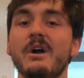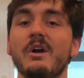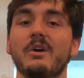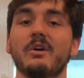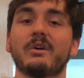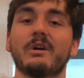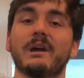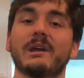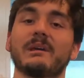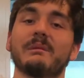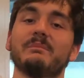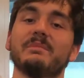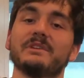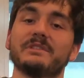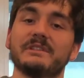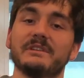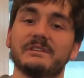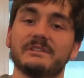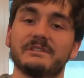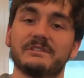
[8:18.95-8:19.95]
Or I can
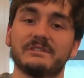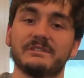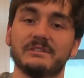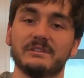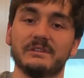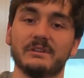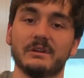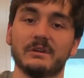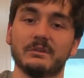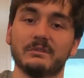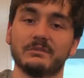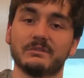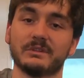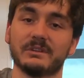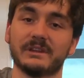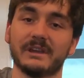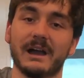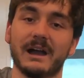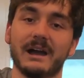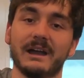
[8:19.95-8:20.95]
put this, you know,
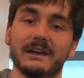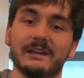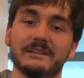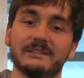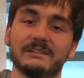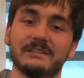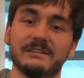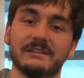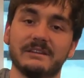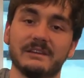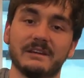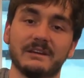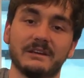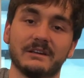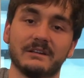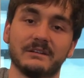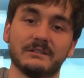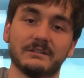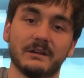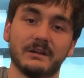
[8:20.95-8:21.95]
really high into the
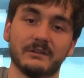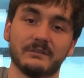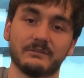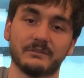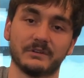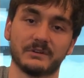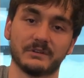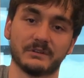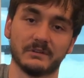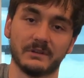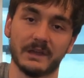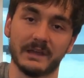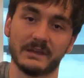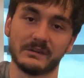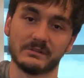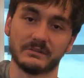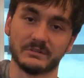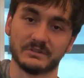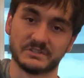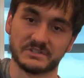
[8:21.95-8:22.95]
air on a vertical
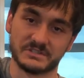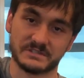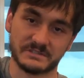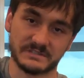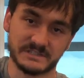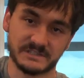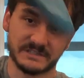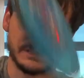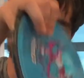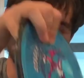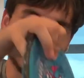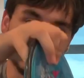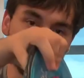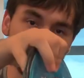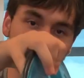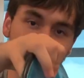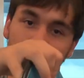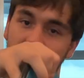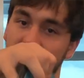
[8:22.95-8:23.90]
angle, and it'll just sit or